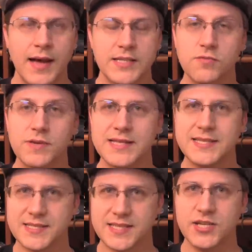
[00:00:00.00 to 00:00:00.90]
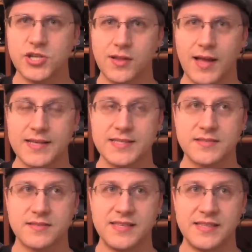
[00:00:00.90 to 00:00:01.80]
really
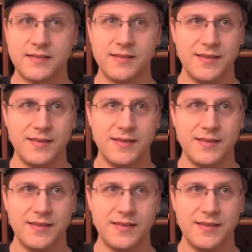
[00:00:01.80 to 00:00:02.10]
sensationalized,